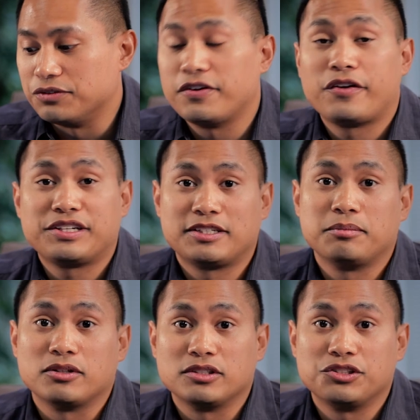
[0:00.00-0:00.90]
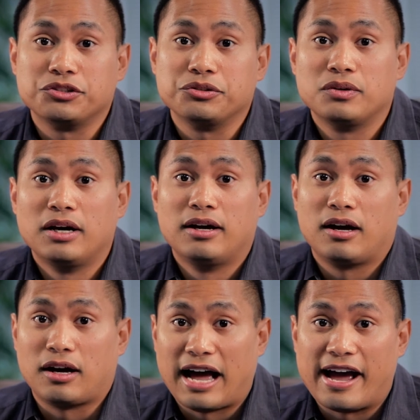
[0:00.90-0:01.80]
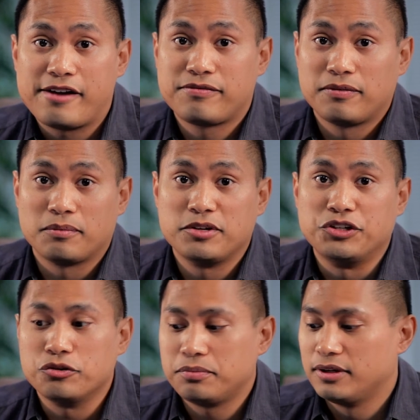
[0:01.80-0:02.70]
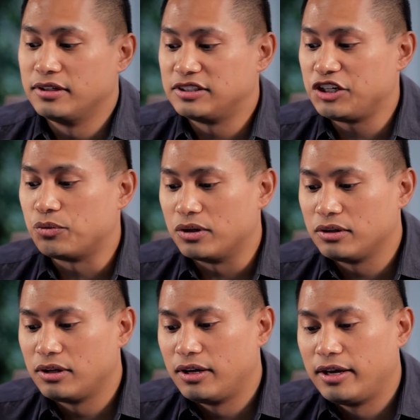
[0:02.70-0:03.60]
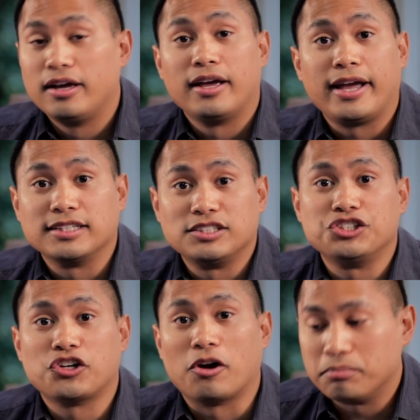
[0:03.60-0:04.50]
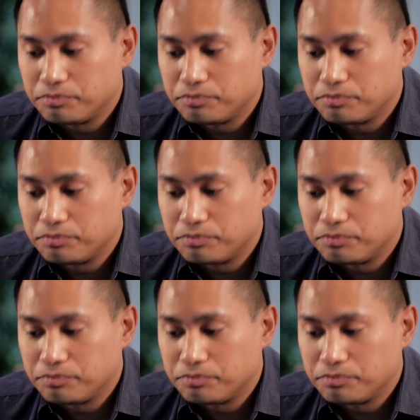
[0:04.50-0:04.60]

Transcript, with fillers: very similar to Hive from Hadoop, SQL, and C Sharp.